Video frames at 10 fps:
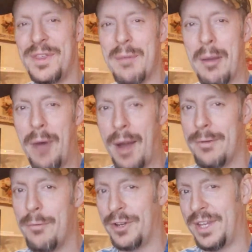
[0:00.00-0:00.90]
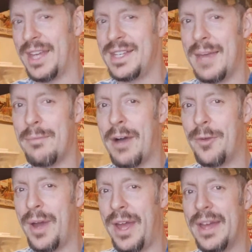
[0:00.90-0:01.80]
about Bobby Bonilla Day, by the
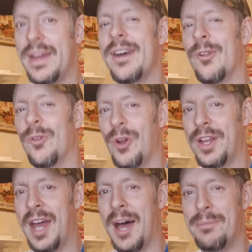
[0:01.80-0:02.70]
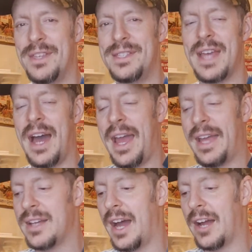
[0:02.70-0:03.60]
way, look it up. This guy
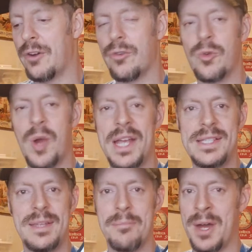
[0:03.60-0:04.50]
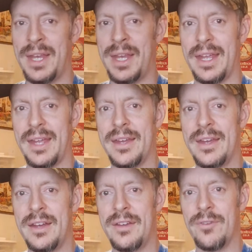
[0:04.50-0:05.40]
got crazy money
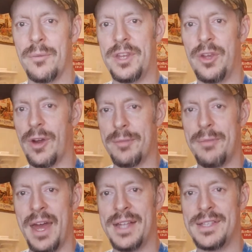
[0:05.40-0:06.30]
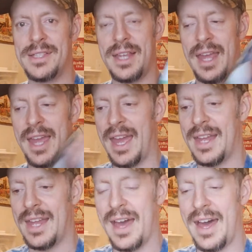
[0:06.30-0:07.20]
from New York Mets,
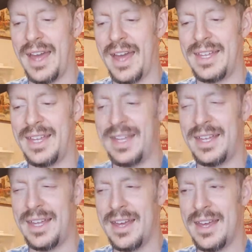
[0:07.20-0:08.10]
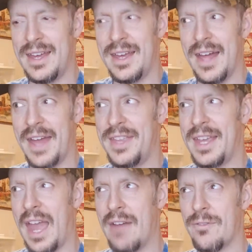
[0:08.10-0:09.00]
and I think
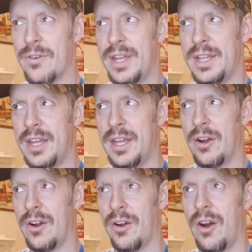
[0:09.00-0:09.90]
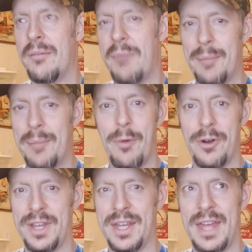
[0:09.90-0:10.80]
every year on Bobby
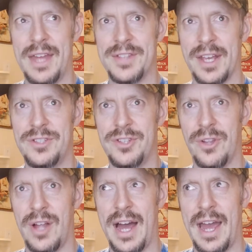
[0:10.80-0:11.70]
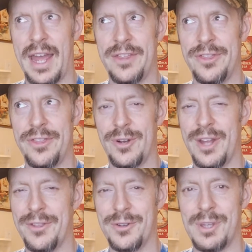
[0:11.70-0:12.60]
Bonilla Day, it's like July
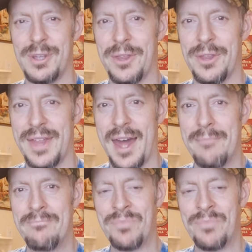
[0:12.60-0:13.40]
30th or something like that.